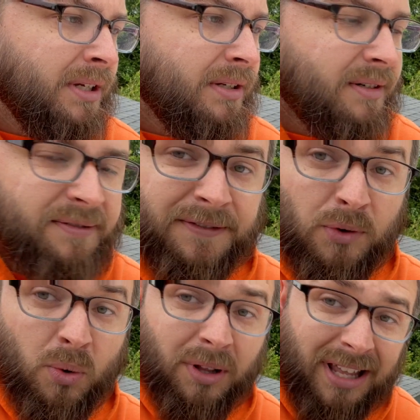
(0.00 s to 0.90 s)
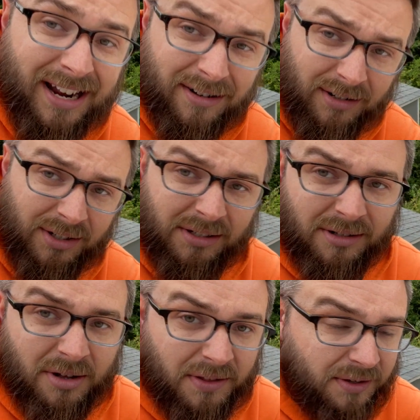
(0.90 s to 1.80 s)
of 4 layers
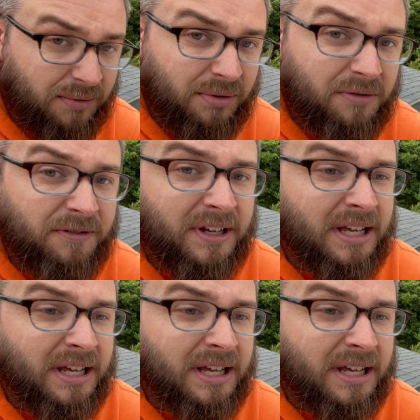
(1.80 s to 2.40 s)
on this roof.